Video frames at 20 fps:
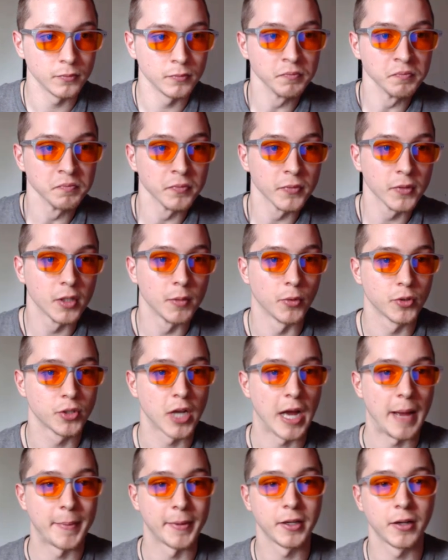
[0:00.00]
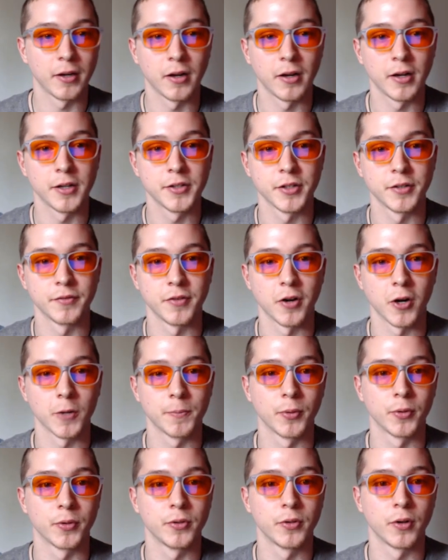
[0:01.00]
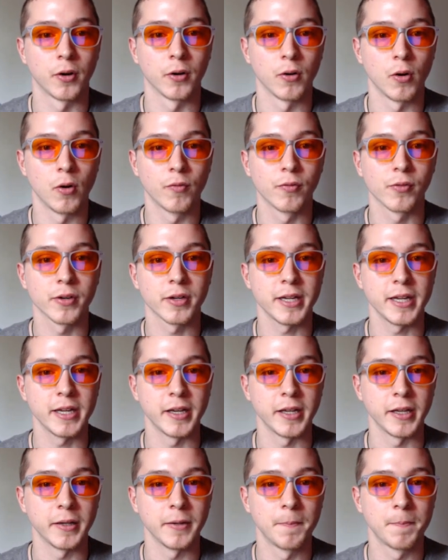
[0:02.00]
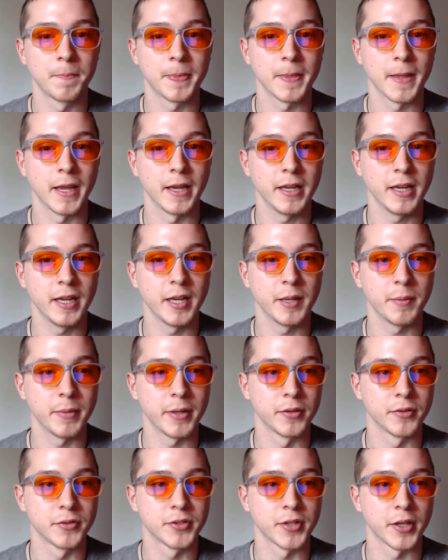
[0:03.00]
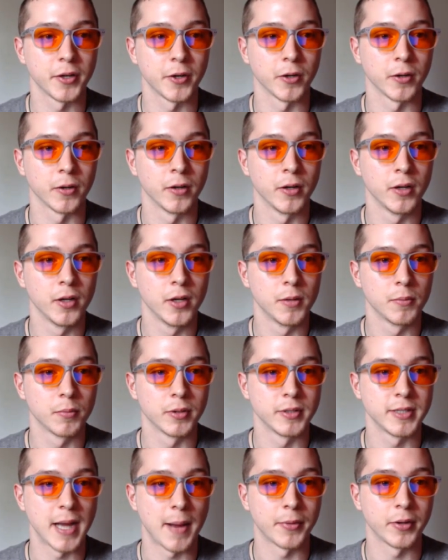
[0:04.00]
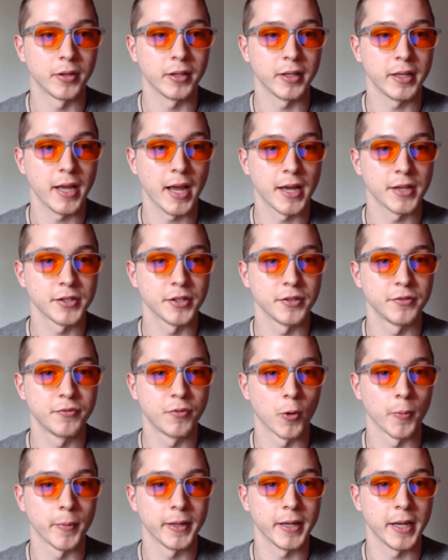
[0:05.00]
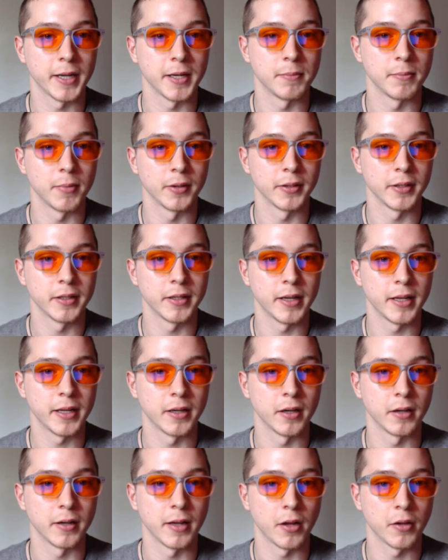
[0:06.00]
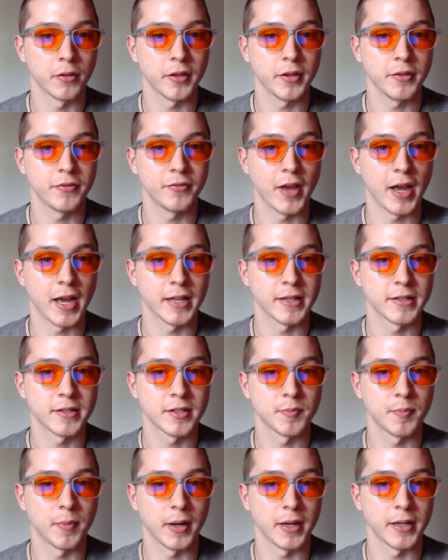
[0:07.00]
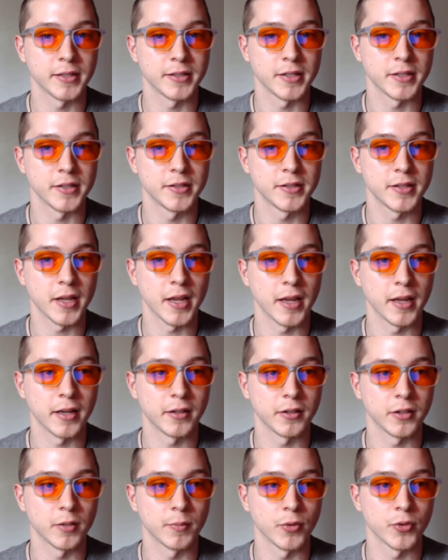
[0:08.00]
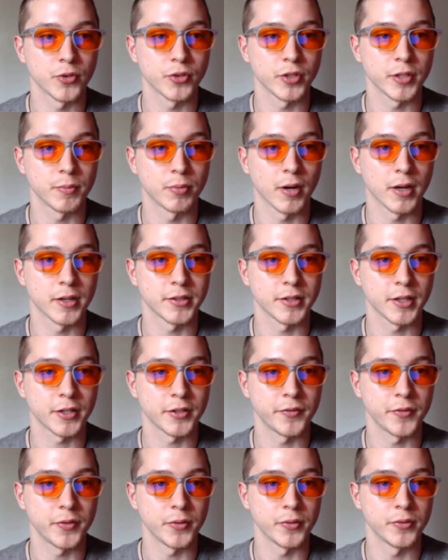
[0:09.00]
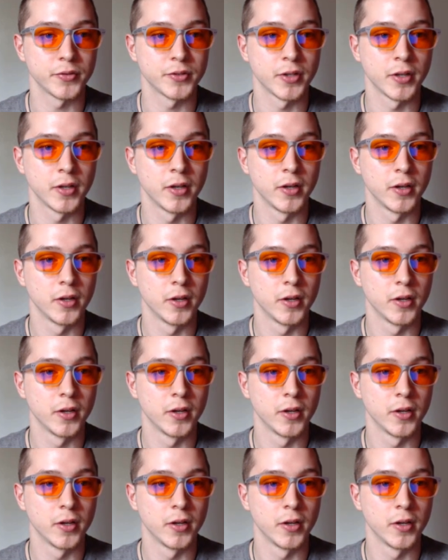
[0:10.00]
The most common cause of heartburn are overeating and eating meals that are predominantly acid forming and abundant in unhealthy fats, spices, and commercially processed foods.